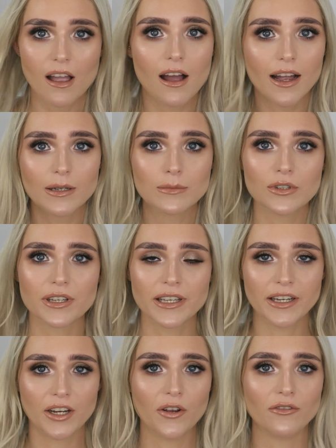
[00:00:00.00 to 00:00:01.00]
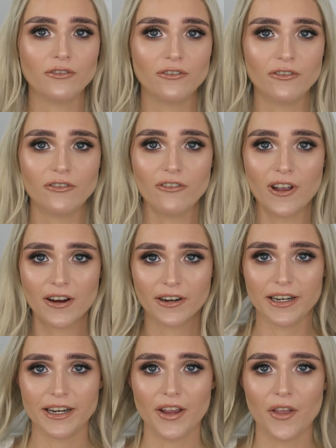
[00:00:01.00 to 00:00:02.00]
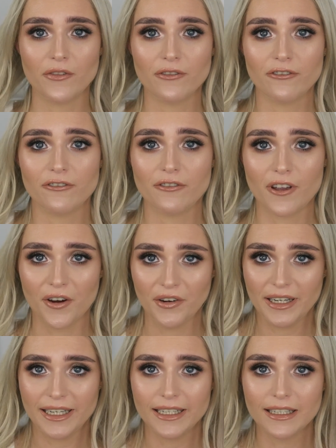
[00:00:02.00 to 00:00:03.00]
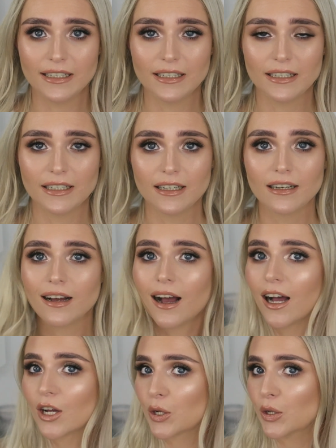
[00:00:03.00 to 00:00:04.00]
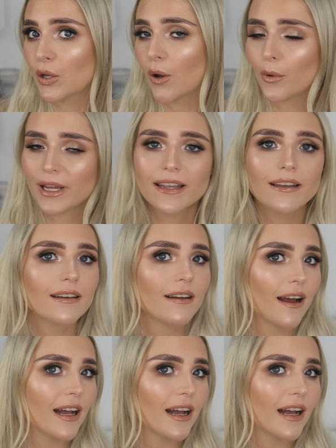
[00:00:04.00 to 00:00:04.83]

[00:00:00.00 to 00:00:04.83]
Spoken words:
am looking very, very glowy.